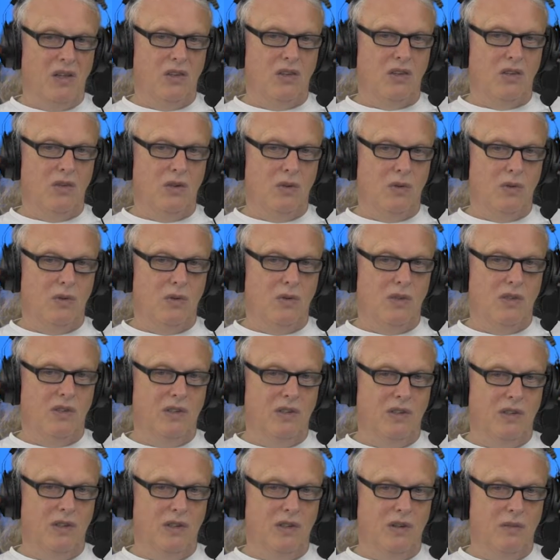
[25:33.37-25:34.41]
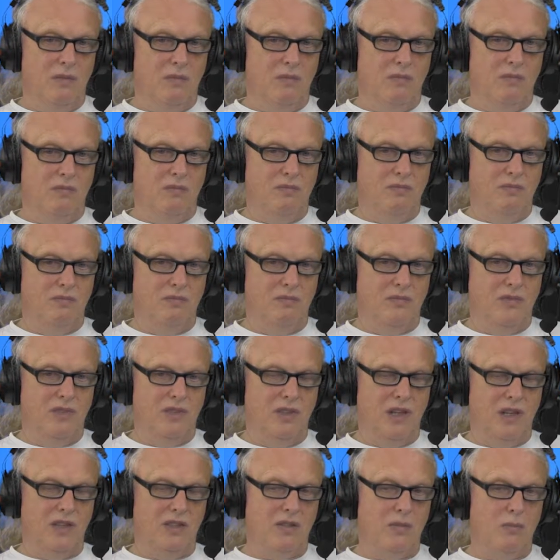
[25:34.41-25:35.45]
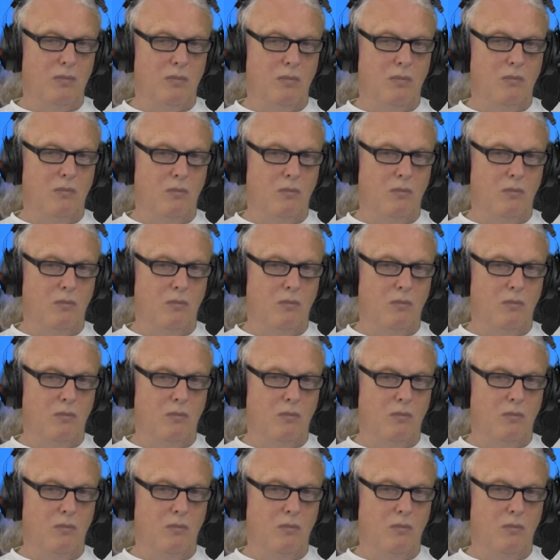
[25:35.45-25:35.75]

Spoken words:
So that's